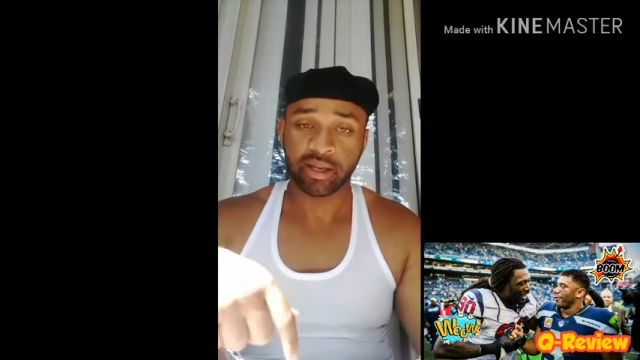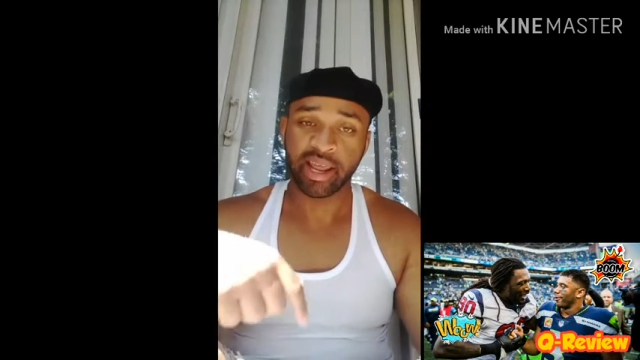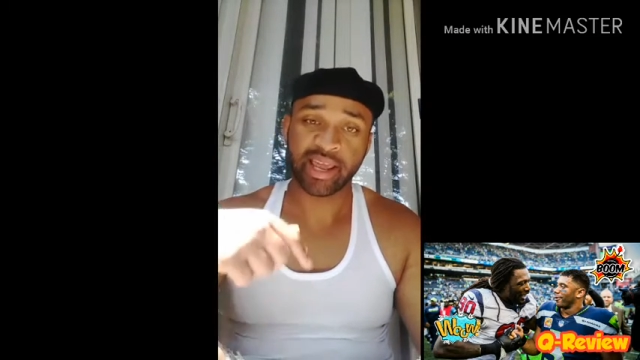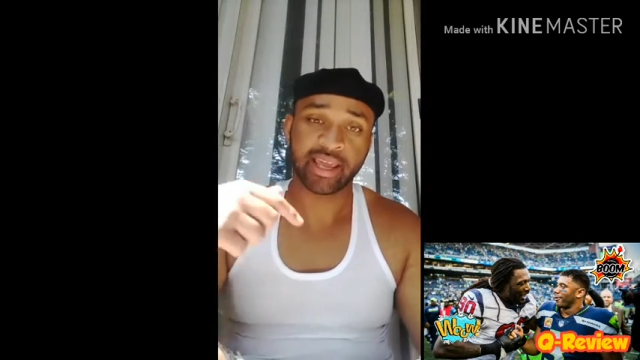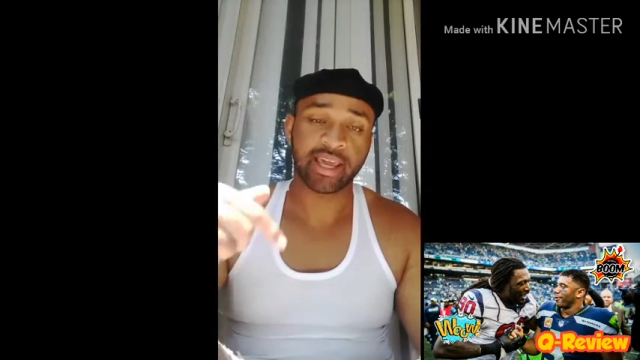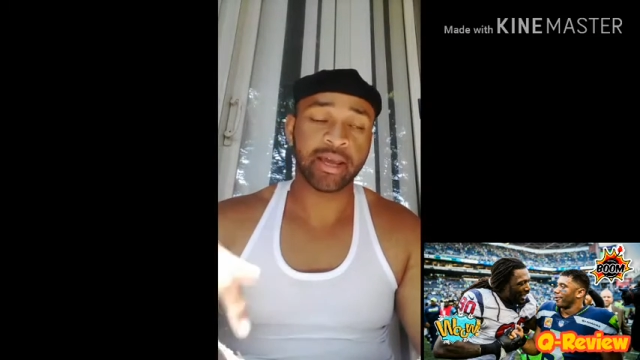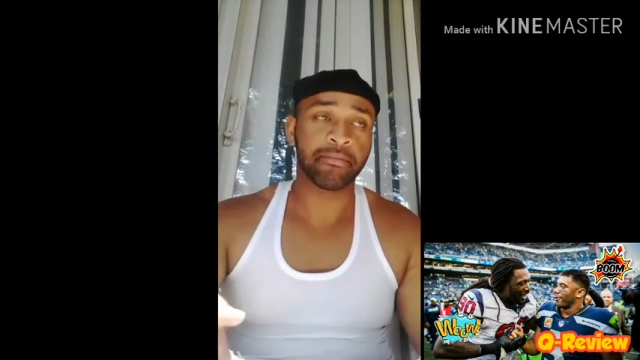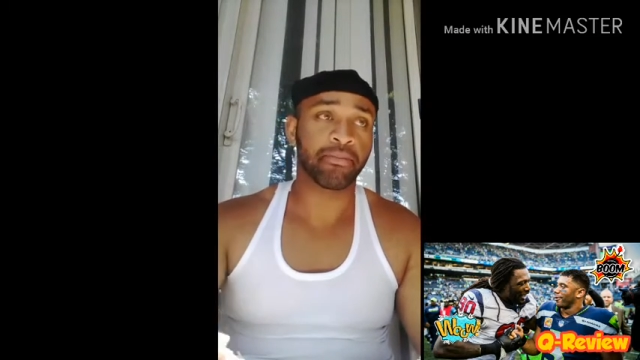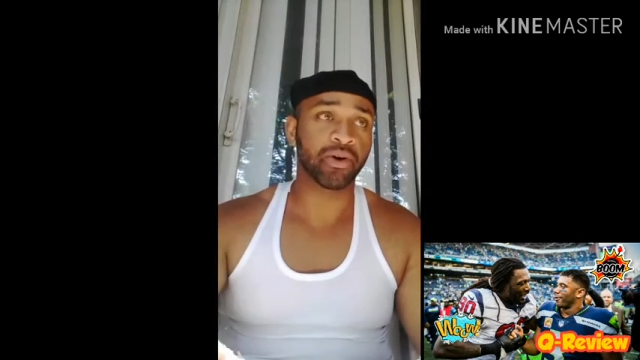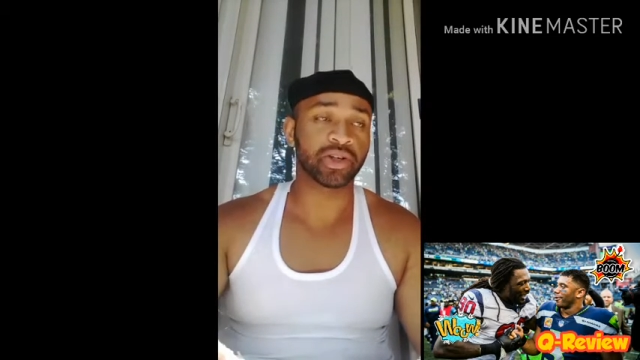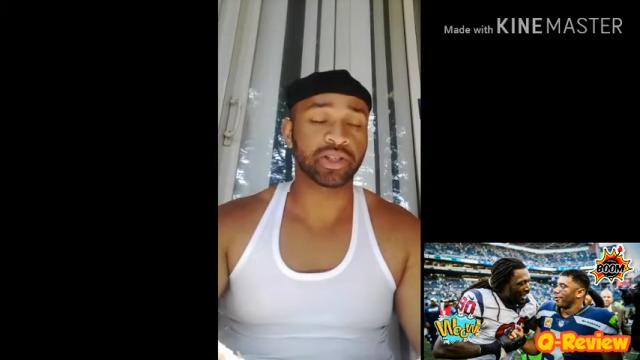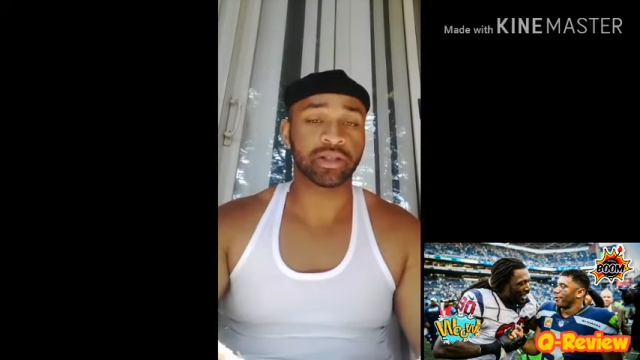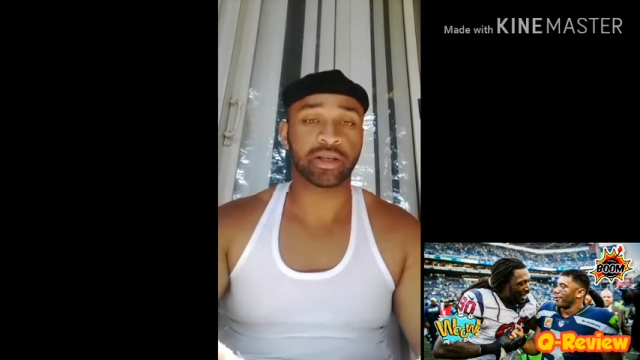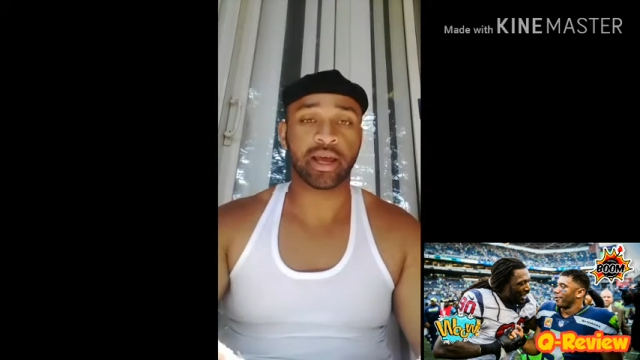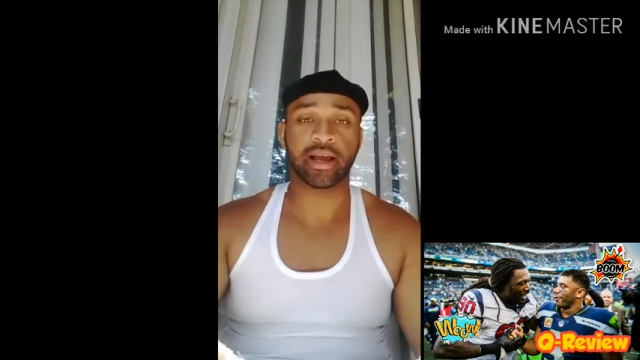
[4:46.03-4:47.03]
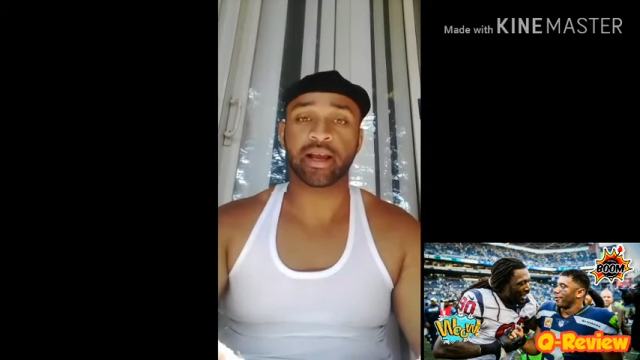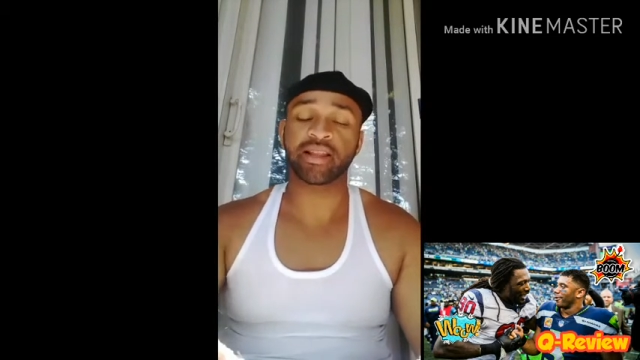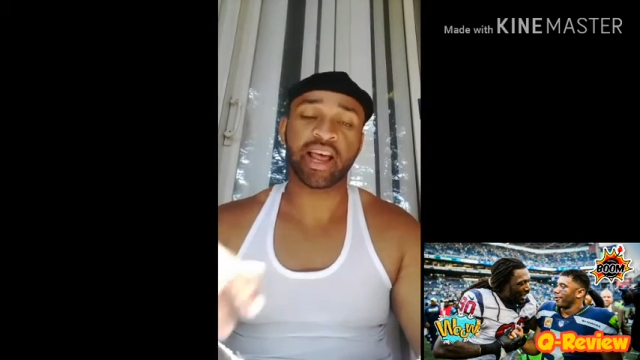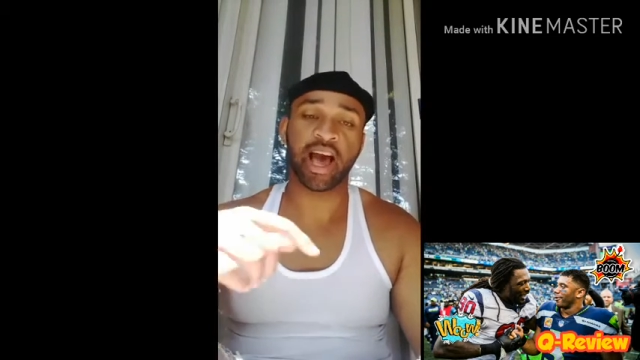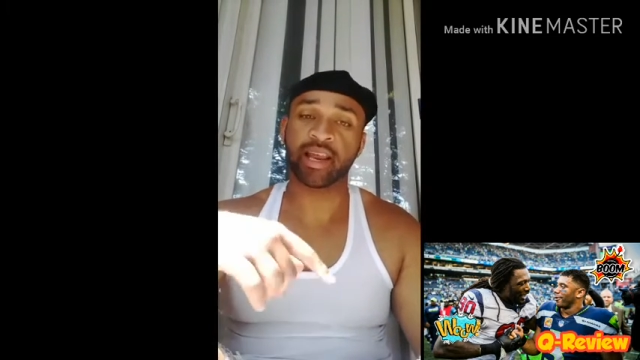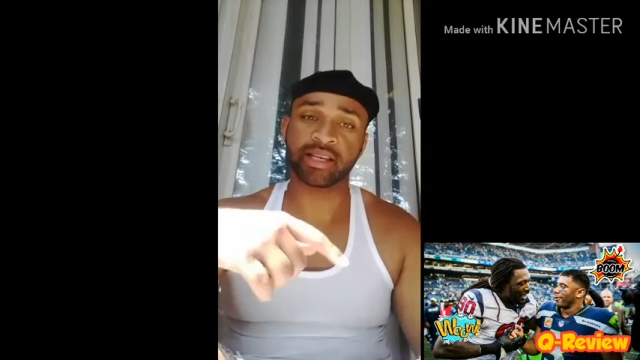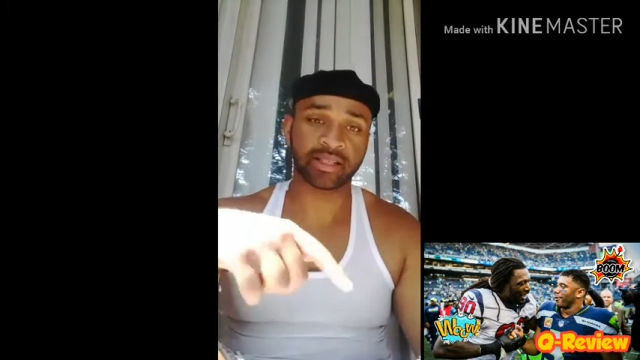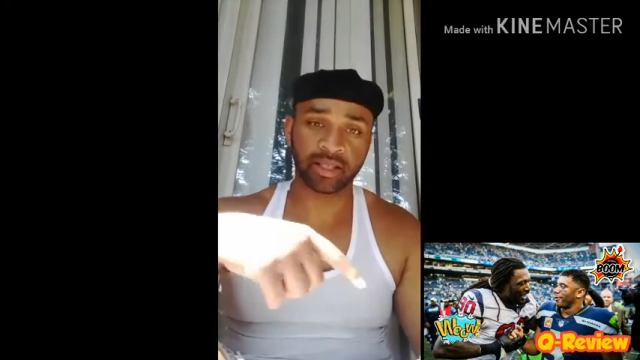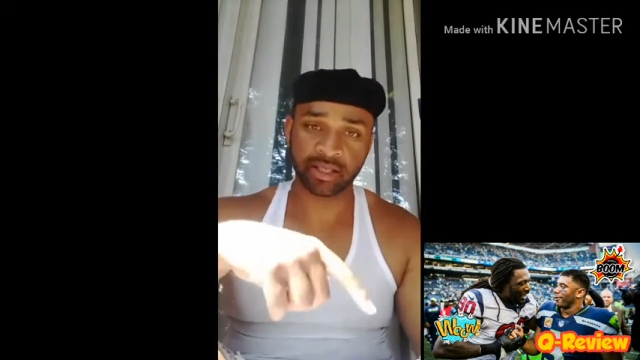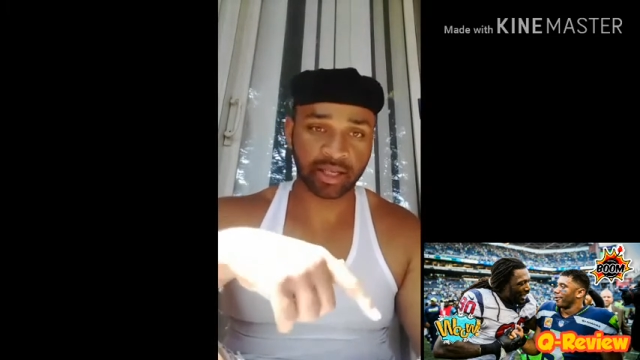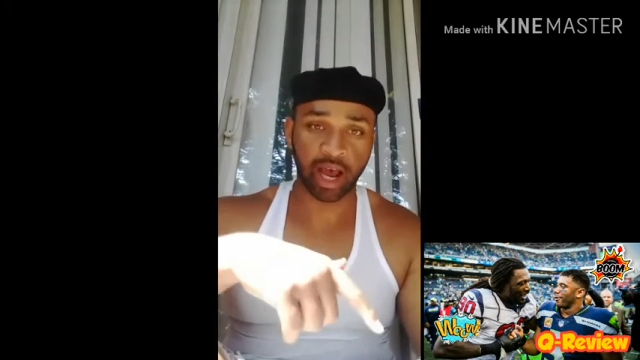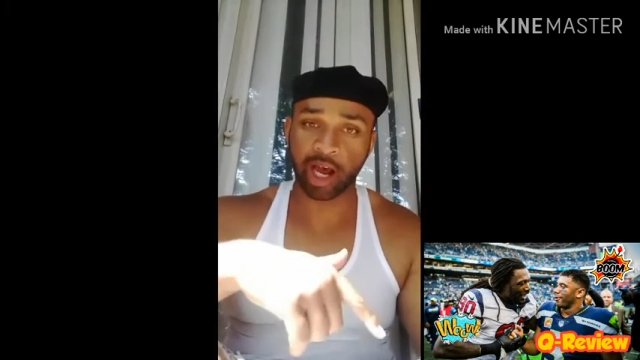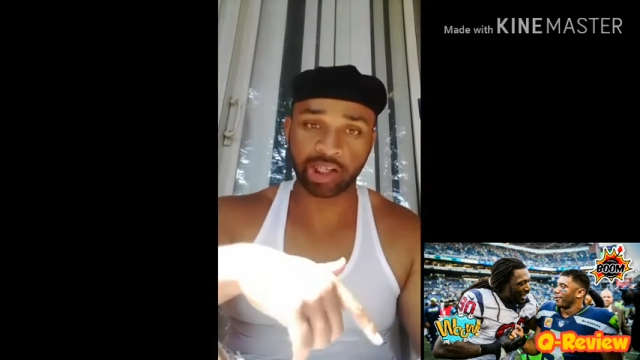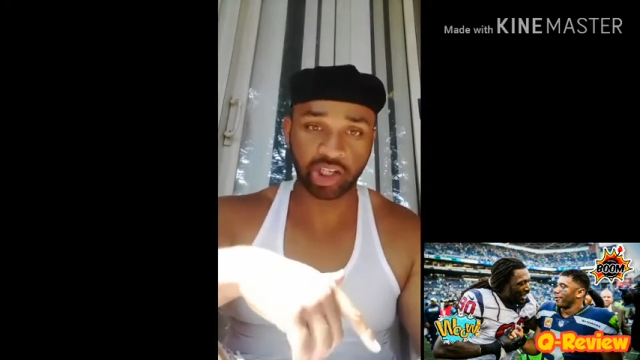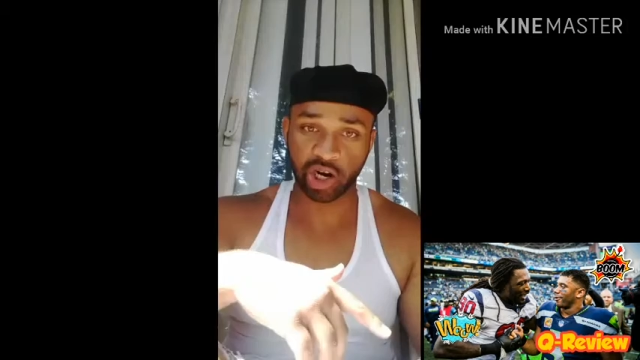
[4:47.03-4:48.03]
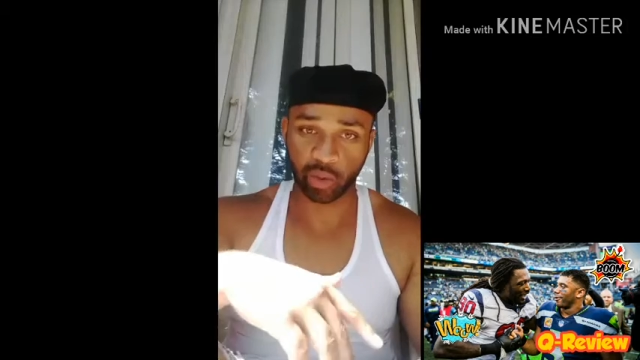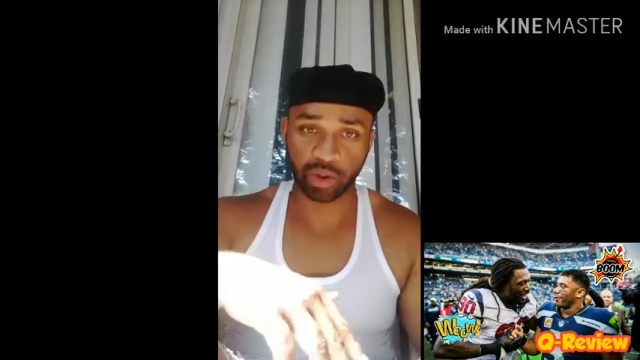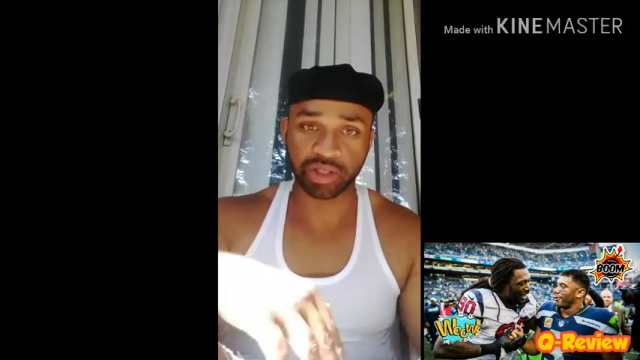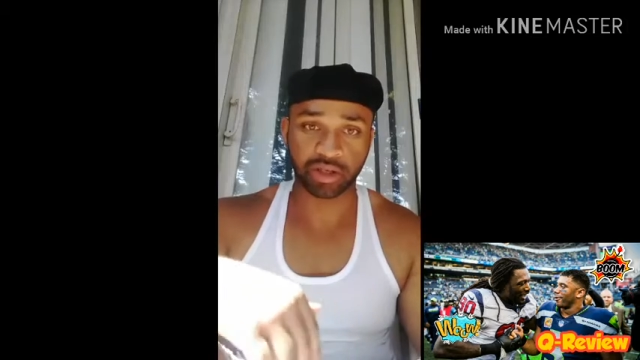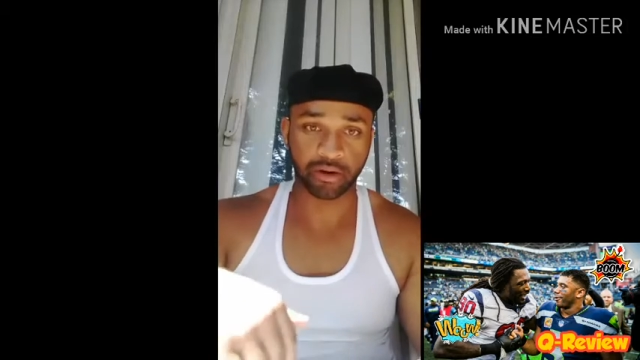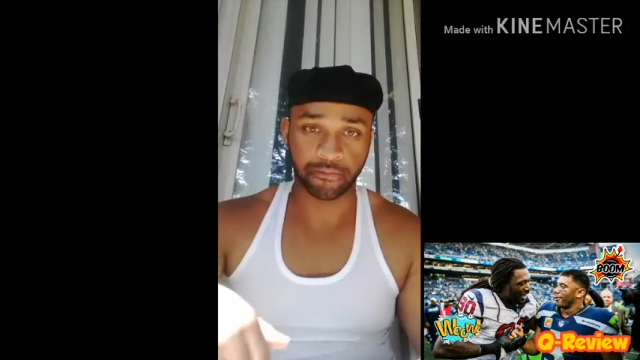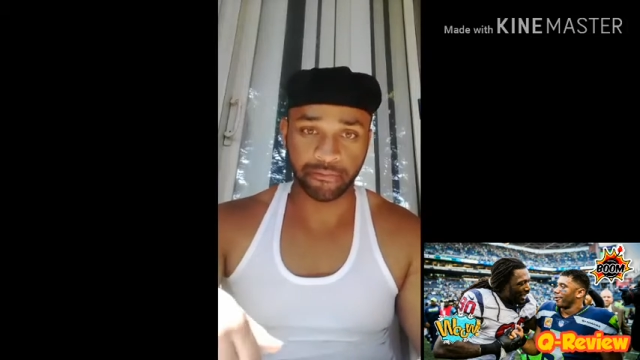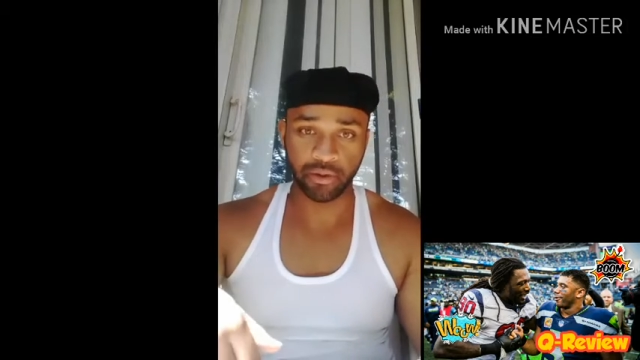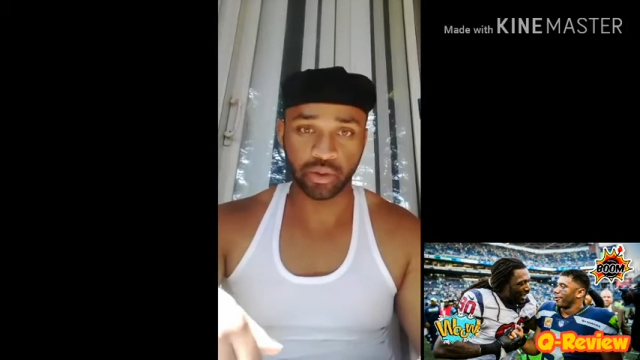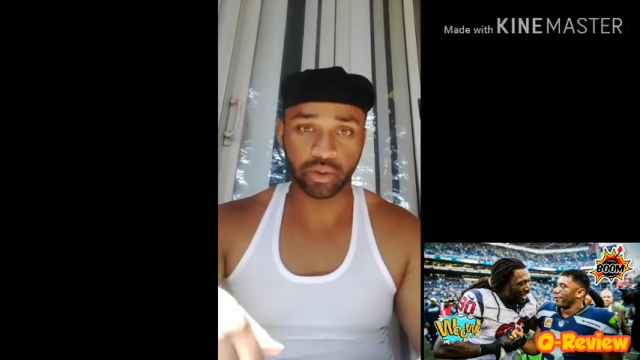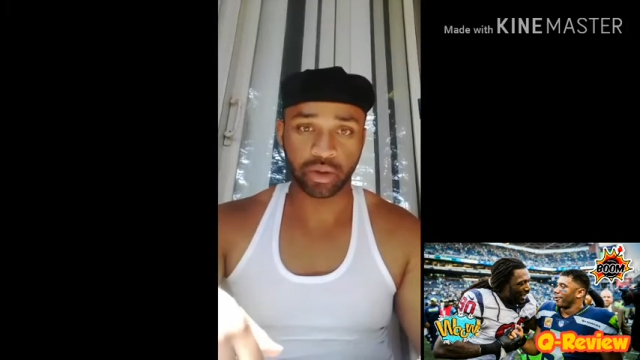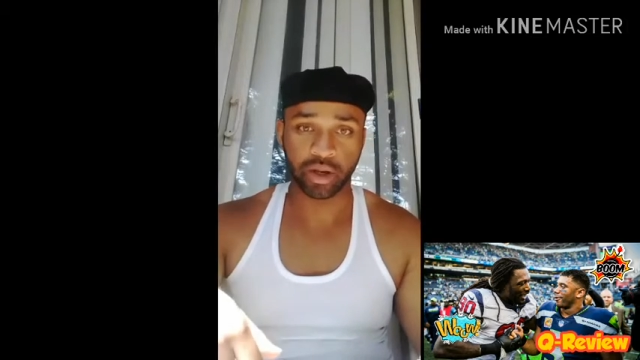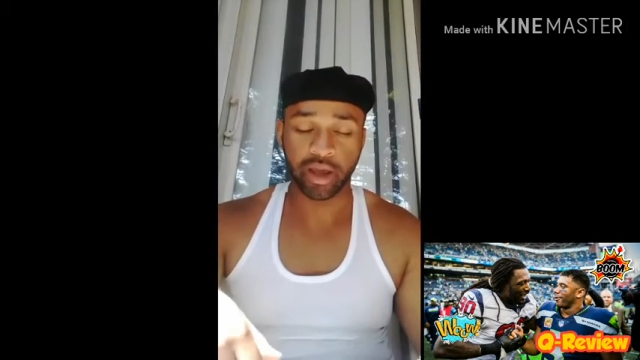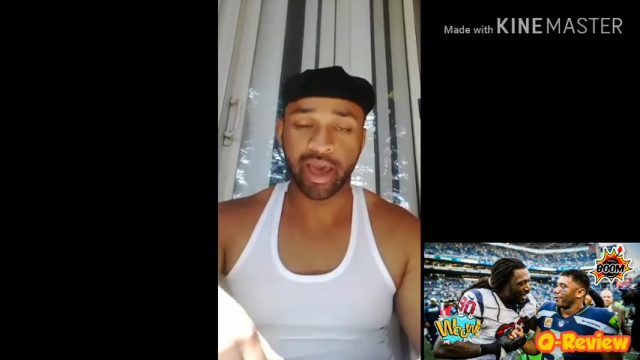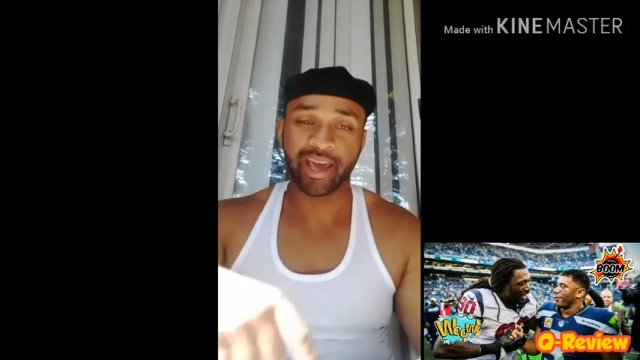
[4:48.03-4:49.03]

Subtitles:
they keep pushing. Like, nah, this contract wasn't a fluke.